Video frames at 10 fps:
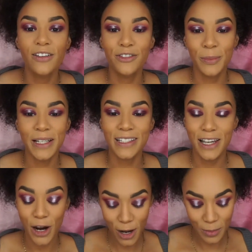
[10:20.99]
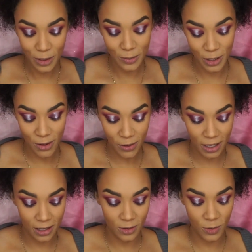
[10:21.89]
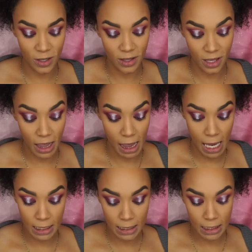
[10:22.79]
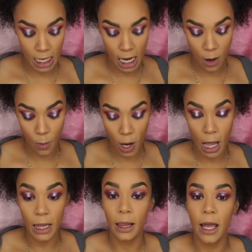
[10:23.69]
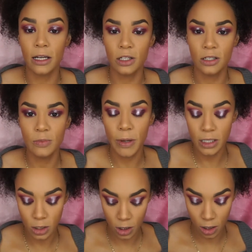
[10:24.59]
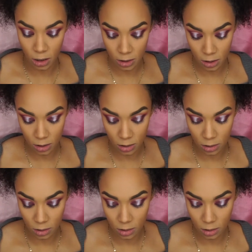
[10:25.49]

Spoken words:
For mascara, I'm going to be going in with Lights Camera Lashes by Tarte.